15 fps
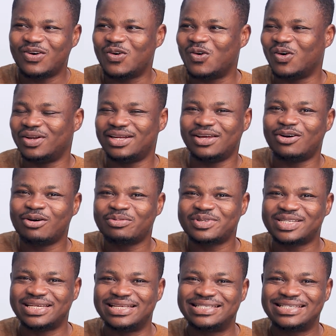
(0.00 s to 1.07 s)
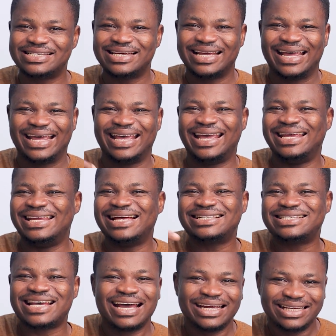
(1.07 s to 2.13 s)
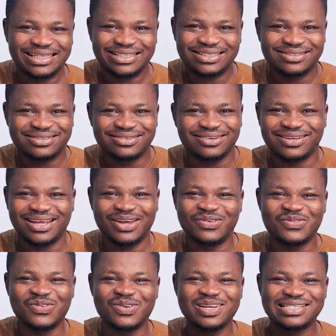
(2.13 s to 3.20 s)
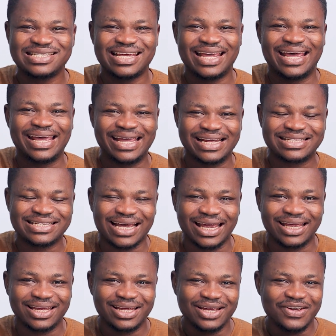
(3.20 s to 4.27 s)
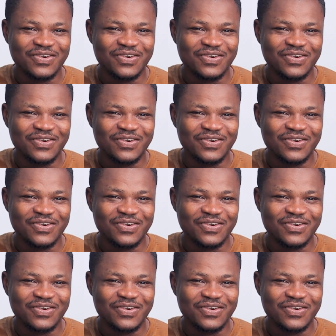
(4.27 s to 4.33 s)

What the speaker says: Or the opposite, eyetime, okay? We will not say eyetime.